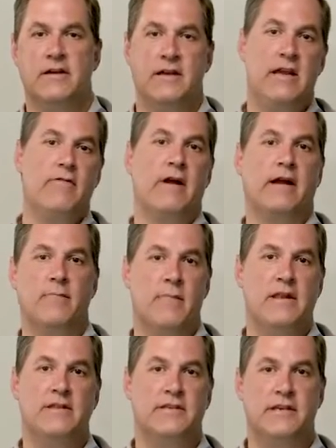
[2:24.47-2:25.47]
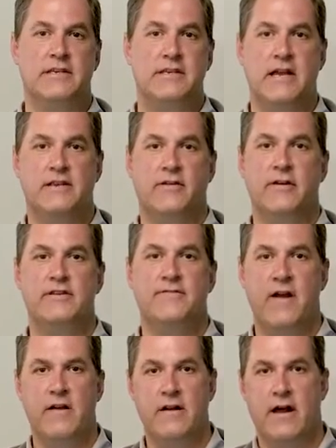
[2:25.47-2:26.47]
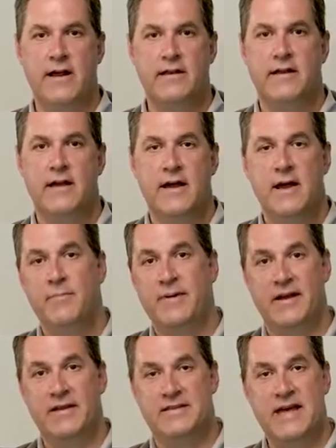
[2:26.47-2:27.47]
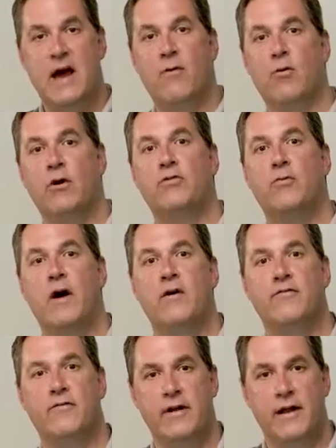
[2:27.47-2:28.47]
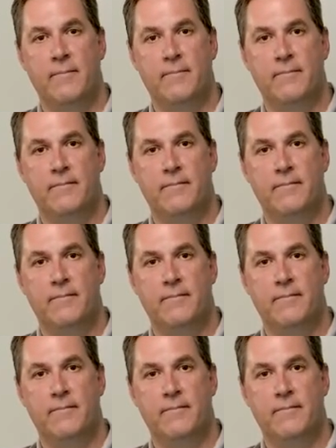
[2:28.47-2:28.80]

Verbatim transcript: he recommended sixty-eight degrees Fahrenheit because that worked well for him.